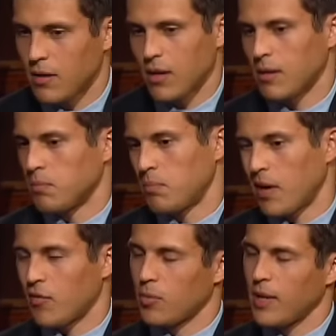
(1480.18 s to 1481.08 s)
um,
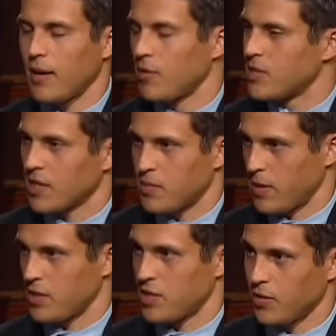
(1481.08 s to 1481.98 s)
preferably every six
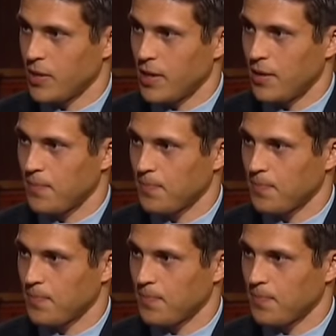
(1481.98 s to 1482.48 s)
months to a year.